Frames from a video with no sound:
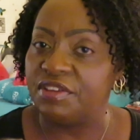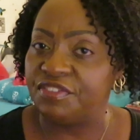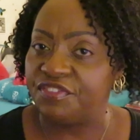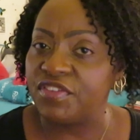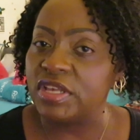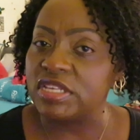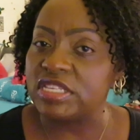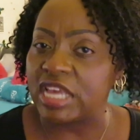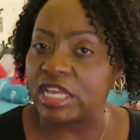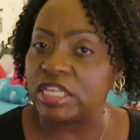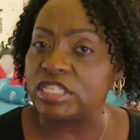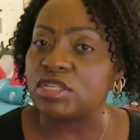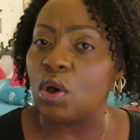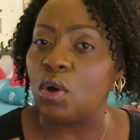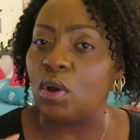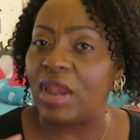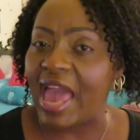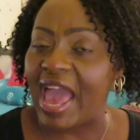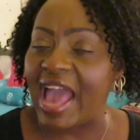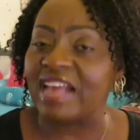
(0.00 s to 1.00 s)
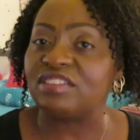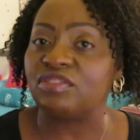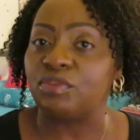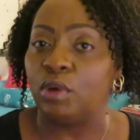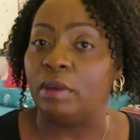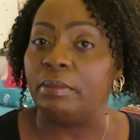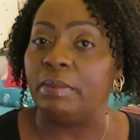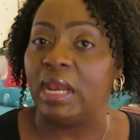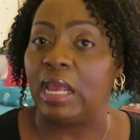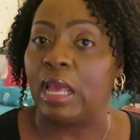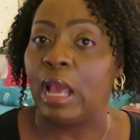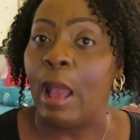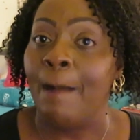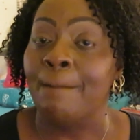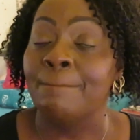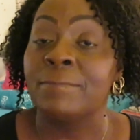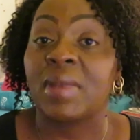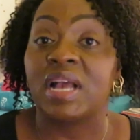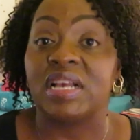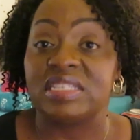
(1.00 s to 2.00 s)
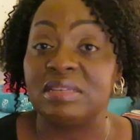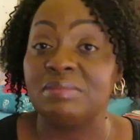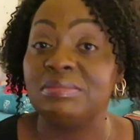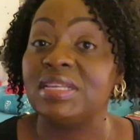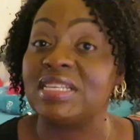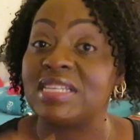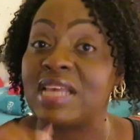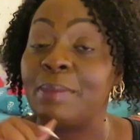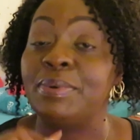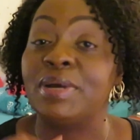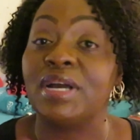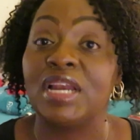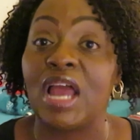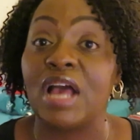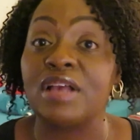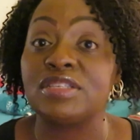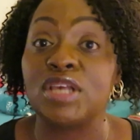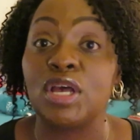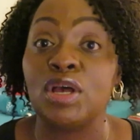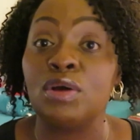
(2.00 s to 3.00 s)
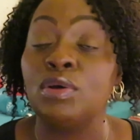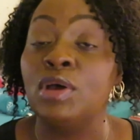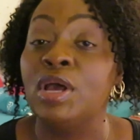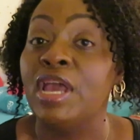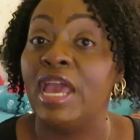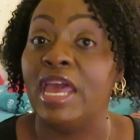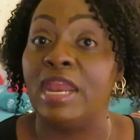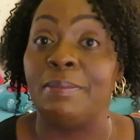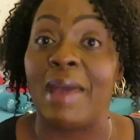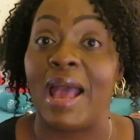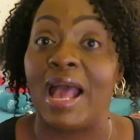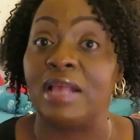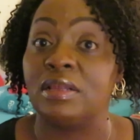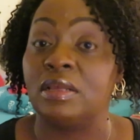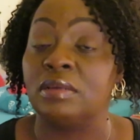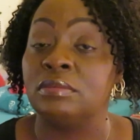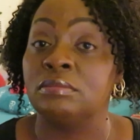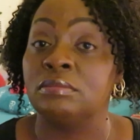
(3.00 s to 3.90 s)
it feels like it's gonna last for a minute because sometimes I put gloss on and about